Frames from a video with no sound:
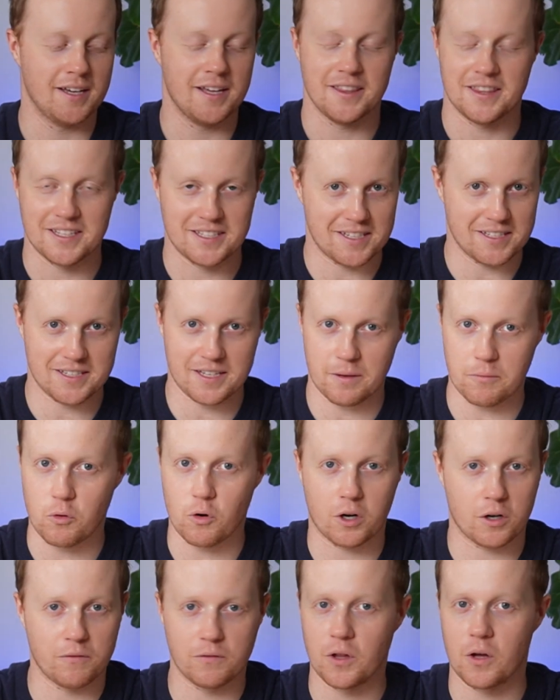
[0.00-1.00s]
This is a
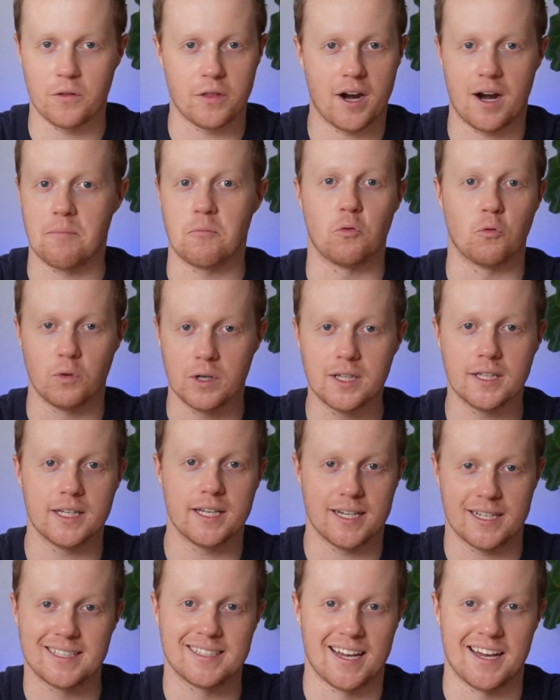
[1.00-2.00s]
workflow that I'm
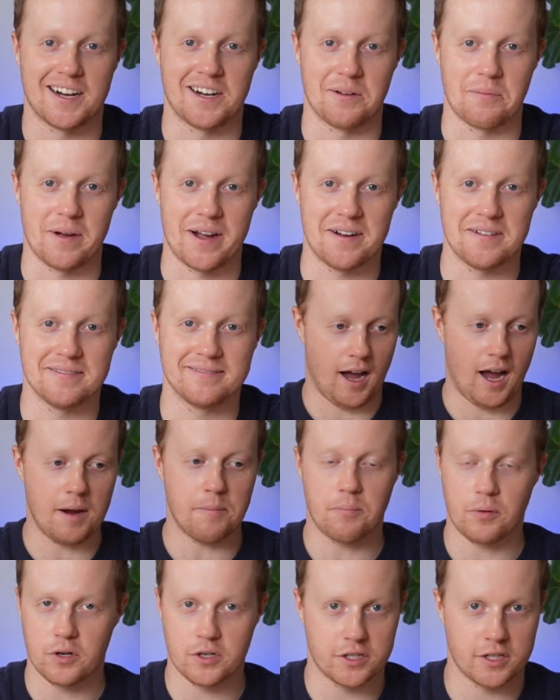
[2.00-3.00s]
really excited about.
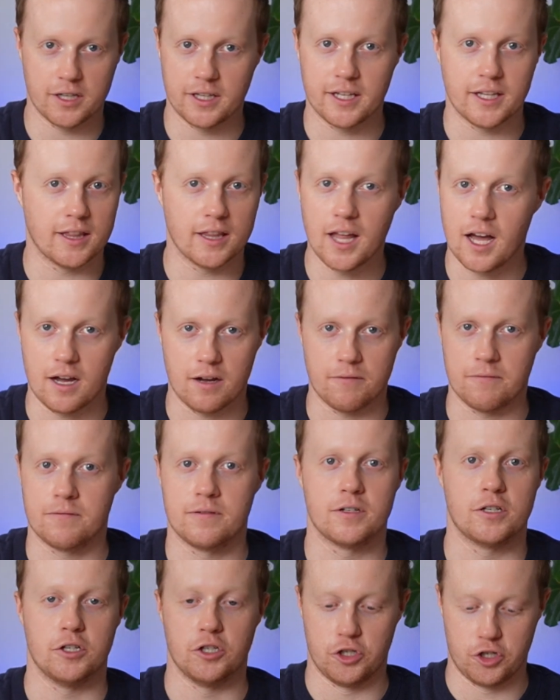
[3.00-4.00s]
I personally
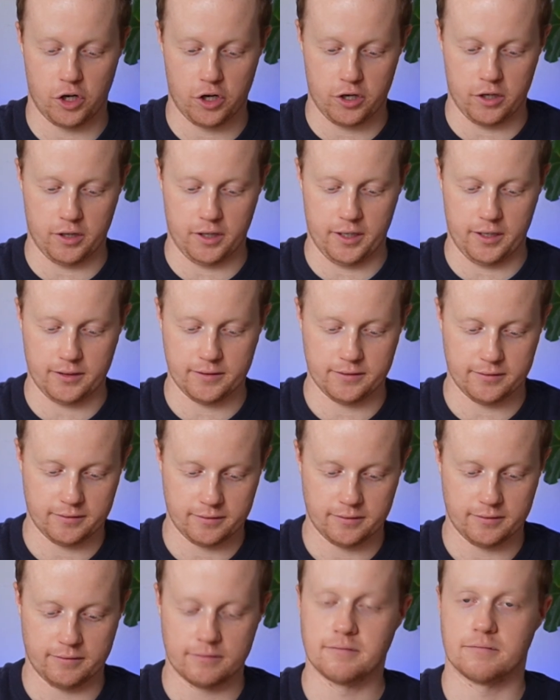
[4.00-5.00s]
love journaling
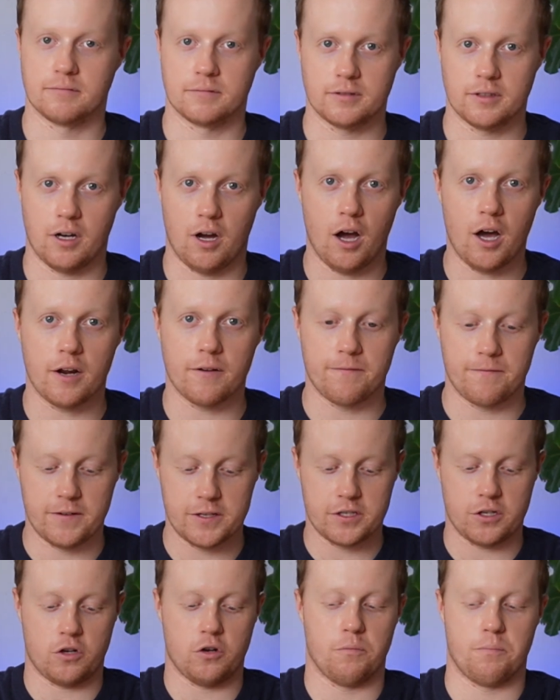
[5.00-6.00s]
on a
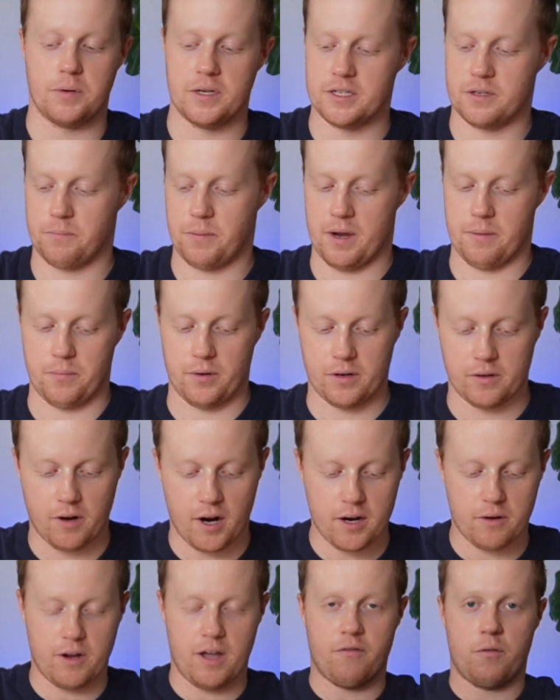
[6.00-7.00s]
physical piece of paper,
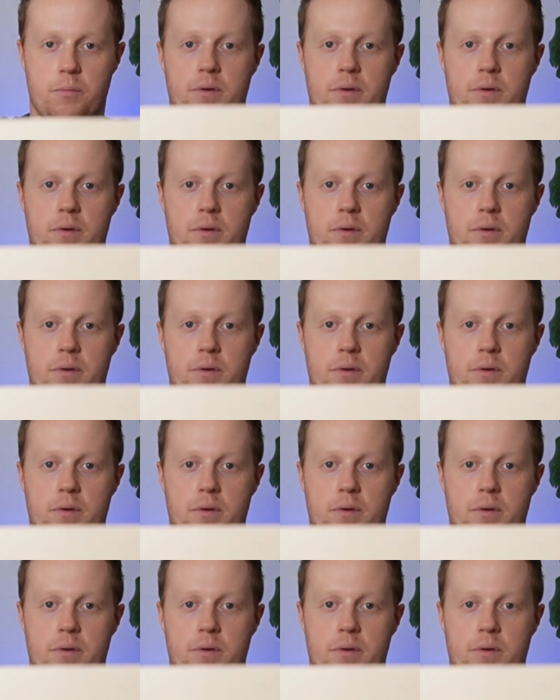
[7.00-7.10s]
right? We have a